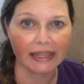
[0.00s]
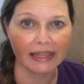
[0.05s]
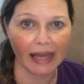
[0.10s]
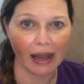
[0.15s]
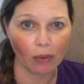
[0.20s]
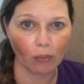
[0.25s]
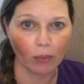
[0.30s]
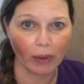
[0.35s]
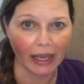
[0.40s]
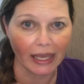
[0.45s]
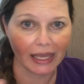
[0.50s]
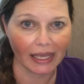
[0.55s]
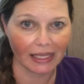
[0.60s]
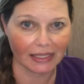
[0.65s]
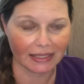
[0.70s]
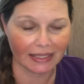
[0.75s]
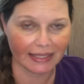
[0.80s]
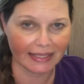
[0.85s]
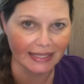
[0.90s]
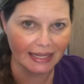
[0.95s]
That way
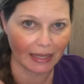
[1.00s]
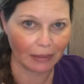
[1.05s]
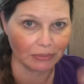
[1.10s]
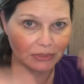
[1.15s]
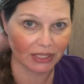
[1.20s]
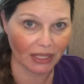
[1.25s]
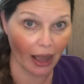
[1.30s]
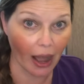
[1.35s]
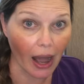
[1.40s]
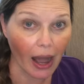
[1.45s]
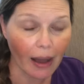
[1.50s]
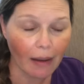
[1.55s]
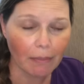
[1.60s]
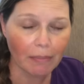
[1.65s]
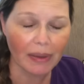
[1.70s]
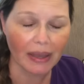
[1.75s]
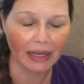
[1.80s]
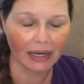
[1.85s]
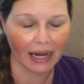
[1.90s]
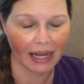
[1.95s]
it steams
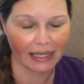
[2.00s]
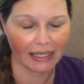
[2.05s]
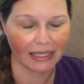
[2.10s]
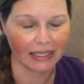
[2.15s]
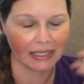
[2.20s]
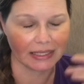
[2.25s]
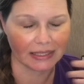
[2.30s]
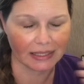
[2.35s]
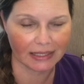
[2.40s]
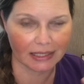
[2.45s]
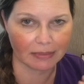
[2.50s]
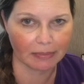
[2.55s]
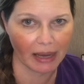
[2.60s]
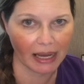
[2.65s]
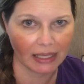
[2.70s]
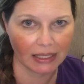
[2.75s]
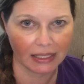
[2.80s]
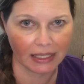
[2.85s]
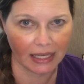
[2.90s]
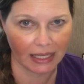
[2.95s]
up and I can
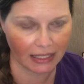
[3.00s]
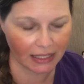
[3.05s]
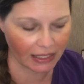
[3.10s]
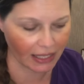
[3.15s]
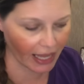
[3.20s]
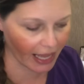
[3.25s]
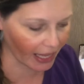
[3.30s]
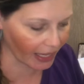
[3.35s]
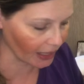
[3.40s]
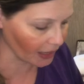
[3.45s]
smell it and inhale